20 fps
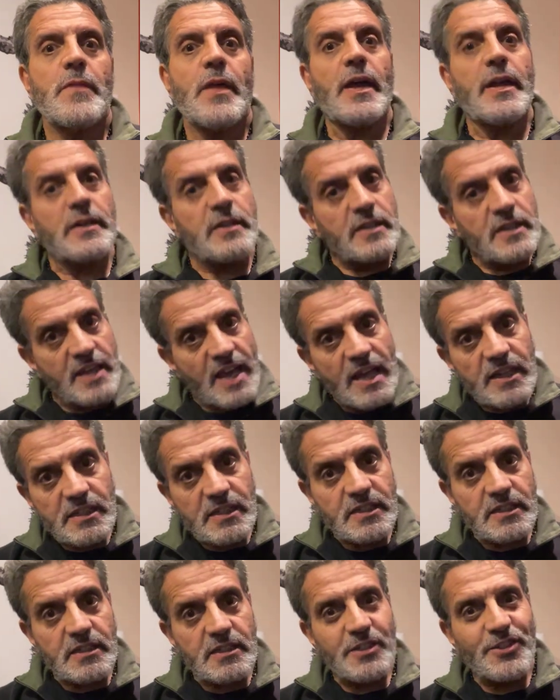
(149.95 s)
And
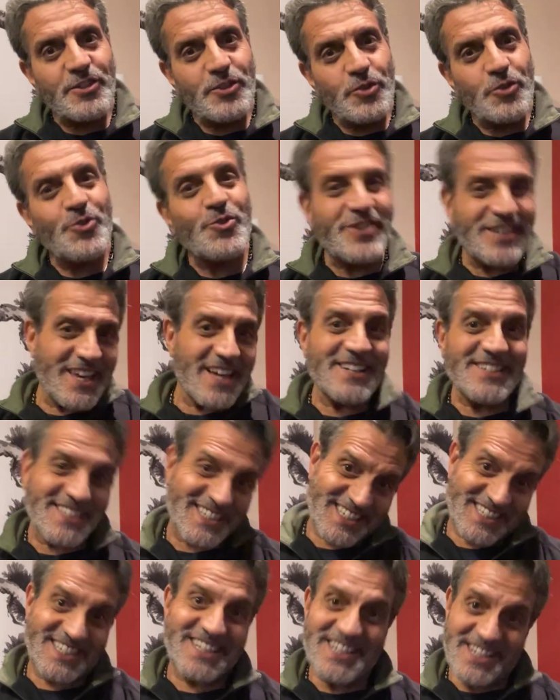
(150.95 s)
yes, you can
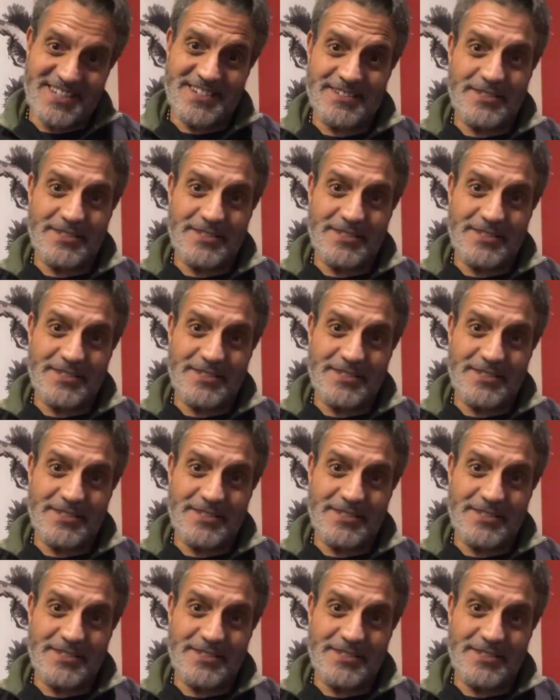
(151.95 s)
see